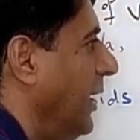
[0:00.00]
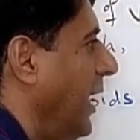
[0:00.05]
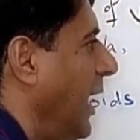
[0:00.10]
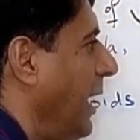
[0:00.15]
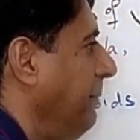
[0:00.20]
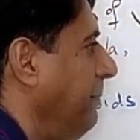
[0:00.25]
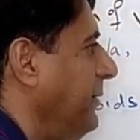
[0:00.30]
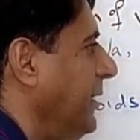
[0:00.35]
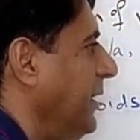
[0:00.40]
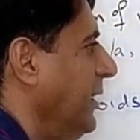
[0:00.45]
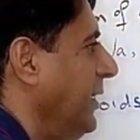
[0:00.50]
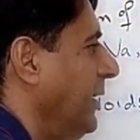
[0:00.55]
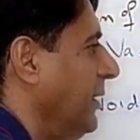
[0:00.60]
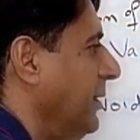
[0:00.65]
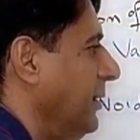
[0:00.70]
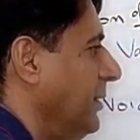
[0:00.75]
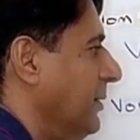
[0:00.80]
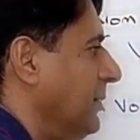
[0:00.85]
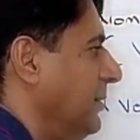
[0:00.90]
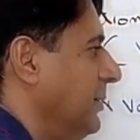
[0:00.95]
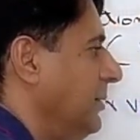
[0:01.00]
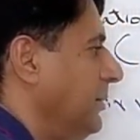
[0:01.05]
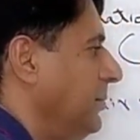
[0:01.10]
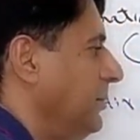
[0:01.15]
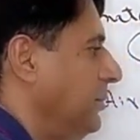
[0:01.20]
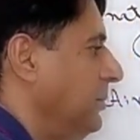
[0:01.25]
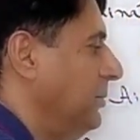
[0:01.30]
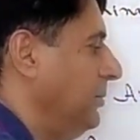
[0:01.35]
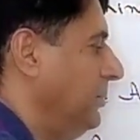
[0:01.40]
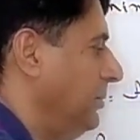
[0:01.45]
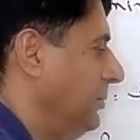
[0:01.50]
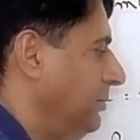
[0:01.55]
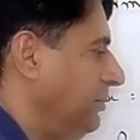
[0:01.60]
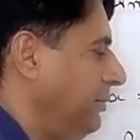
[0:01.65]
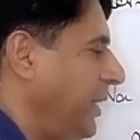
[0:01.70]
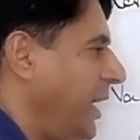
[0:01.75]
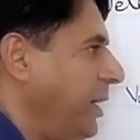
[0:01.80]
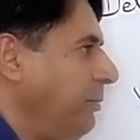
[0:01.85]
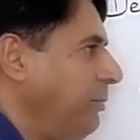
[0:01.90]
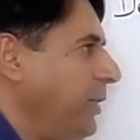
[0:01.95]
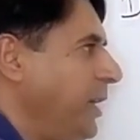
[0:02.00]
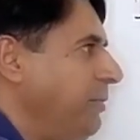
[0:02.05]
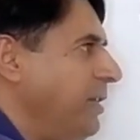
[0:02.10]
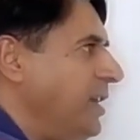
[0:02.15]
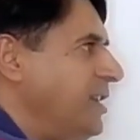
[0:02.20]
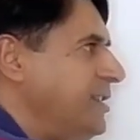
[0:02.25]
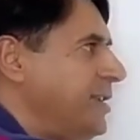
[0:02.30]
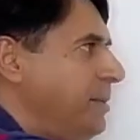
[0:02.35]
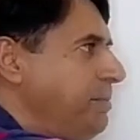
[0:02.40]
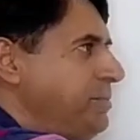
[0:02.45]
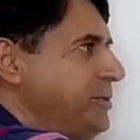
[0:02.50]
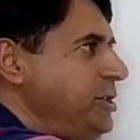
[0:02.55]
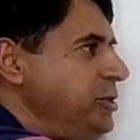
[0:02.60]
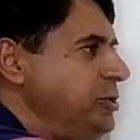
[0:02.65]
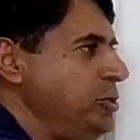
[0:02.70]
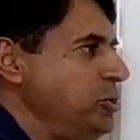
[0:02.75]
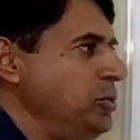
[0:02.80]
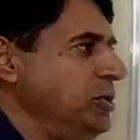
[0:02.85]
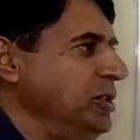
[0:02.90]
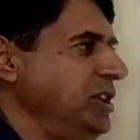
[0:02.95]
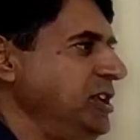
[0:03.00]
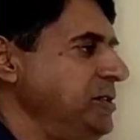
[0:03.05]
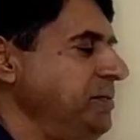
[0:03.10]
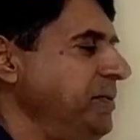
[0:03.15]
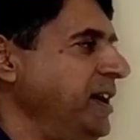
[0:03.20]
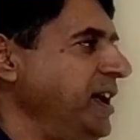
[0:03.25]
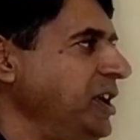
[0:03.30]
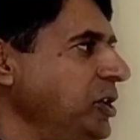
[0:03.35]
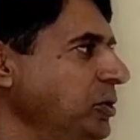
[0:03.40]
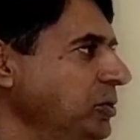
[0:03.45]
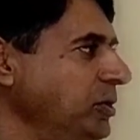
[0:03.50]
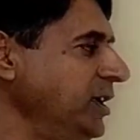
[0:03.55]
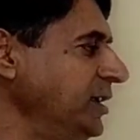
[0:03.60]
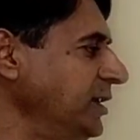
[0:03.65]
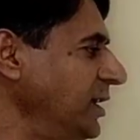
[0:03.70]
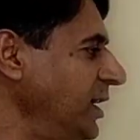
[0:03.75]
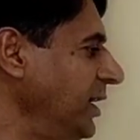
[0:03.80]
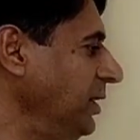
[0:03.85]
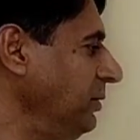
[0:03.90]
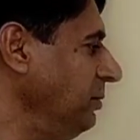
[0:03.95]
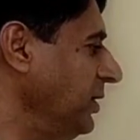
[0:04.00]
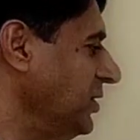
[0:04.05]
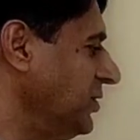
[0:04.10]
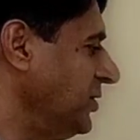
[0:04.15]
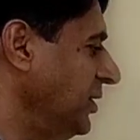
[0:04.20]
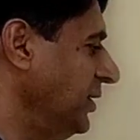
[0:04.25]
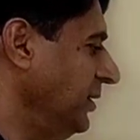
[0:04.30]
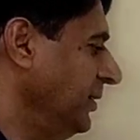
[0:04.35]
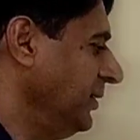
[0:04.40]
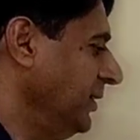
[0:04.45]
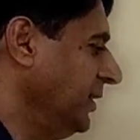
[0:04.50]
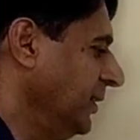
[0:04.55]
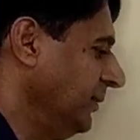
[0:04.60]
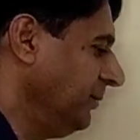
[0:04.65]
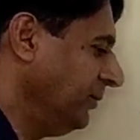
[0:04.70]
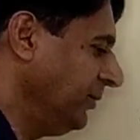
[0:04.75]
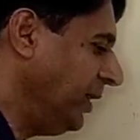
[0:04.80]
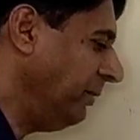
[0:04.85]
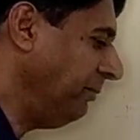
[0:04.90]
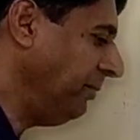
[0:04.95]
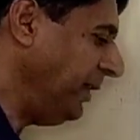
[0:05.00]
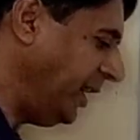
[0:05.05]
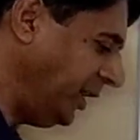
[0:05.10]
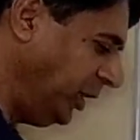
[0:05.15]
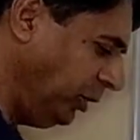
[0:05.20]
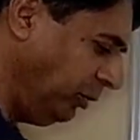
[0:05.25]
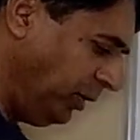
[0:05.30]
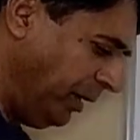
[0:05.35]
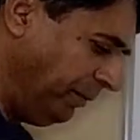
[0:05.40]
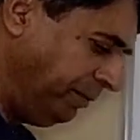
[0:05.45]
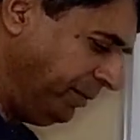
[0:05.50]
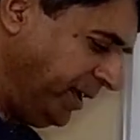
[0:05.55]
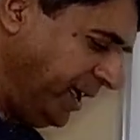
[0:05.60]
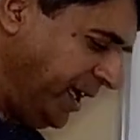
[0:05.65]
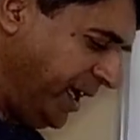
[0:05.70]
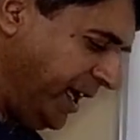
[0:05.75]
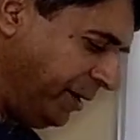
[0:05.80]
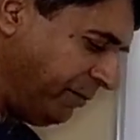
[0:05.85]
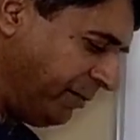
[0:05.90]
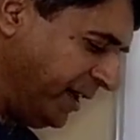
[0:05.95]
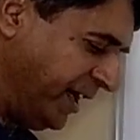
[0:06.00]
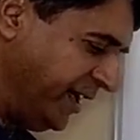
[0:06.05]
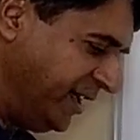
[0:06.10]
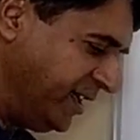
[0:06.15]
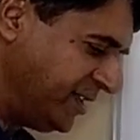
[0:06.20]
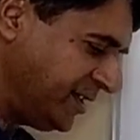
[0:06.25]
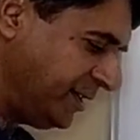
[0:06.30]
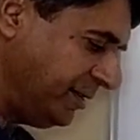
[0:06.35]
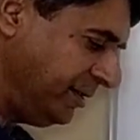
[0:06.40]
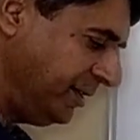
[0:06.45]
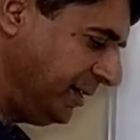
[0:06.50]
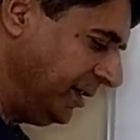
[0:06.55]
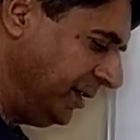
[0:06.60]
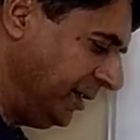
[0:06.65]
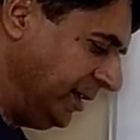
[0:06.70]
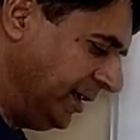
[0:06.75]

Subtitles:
when we will substitute this value in the equation, the value of air voids